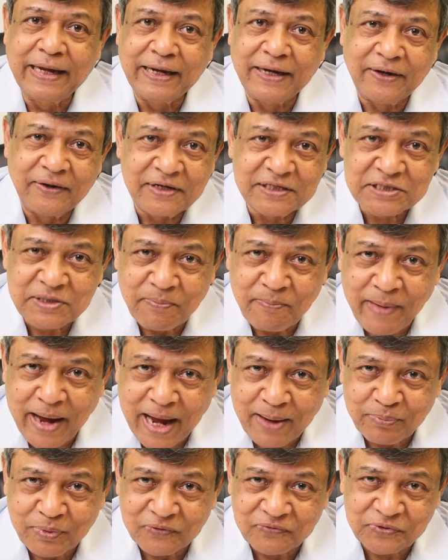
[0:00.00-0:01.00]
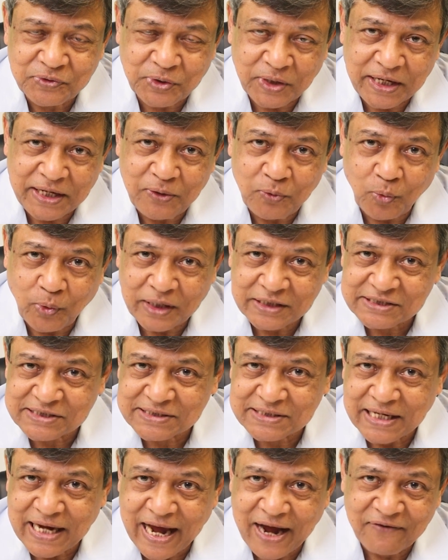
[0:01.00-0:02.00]
Here is a map of three
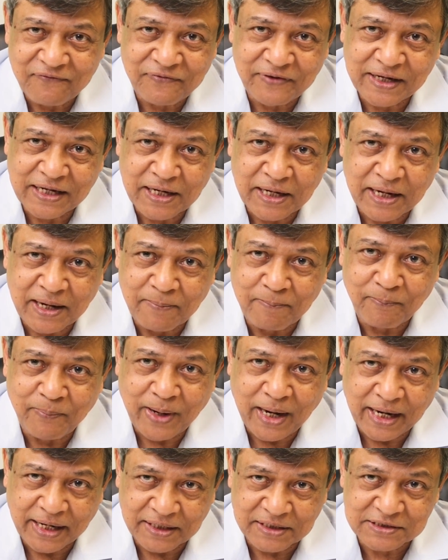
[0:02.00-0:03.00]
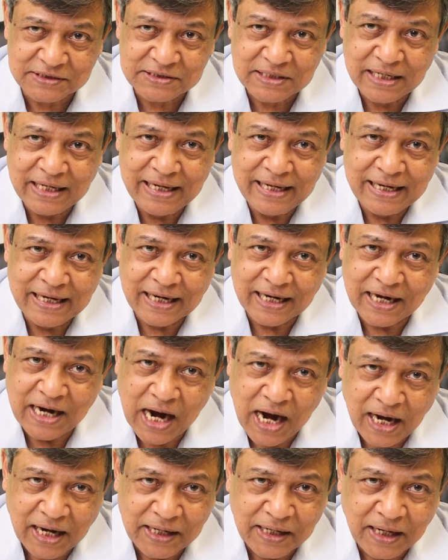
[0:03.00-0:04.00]
West African empires:
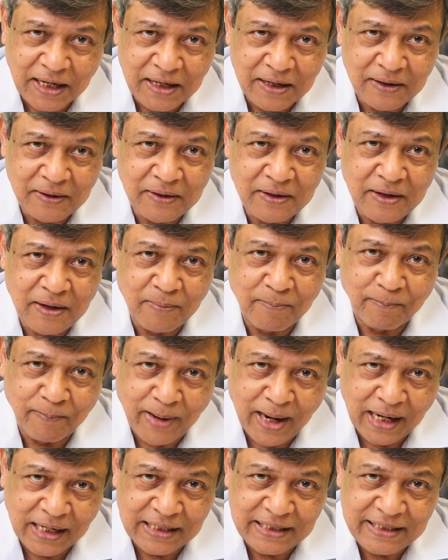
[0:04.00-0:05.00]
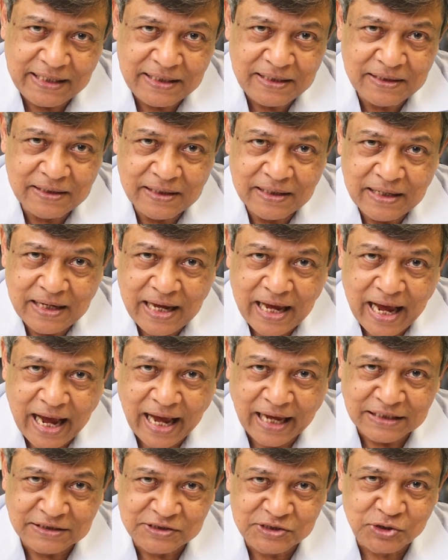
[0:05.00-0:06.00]
Ghana, Mali,
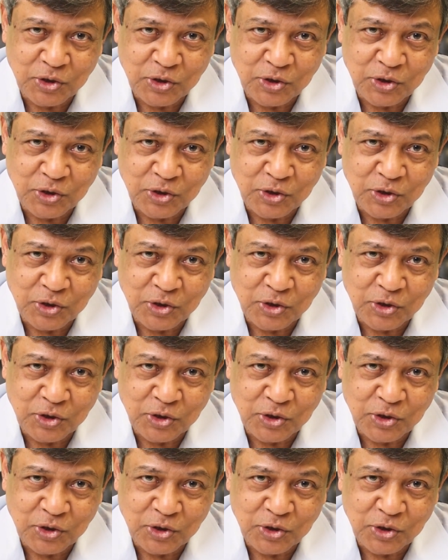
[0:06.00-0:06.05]
and